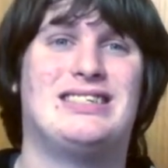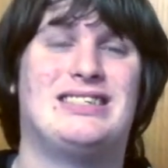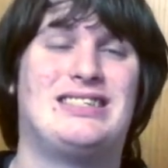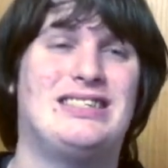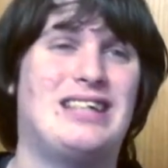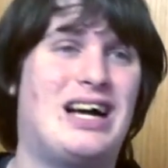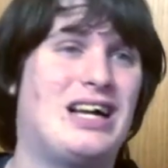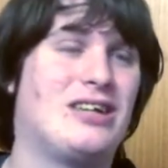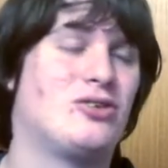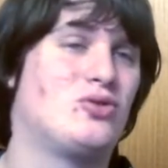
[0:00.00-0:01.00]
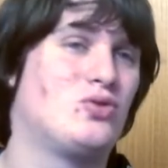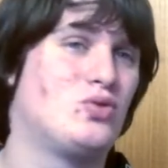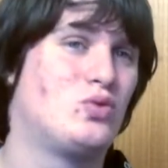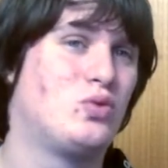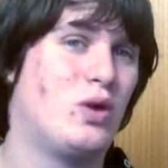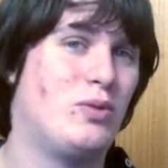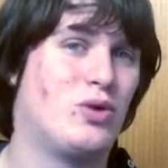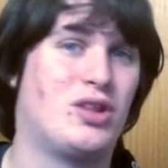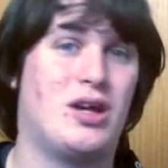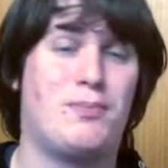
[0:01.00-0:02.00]
It's not quite
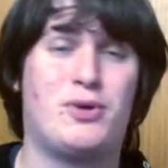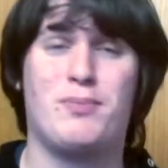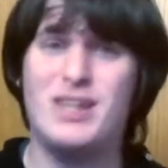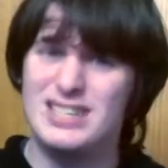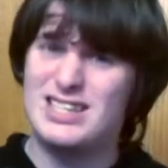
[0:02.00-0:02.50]
worth an upgrade, but this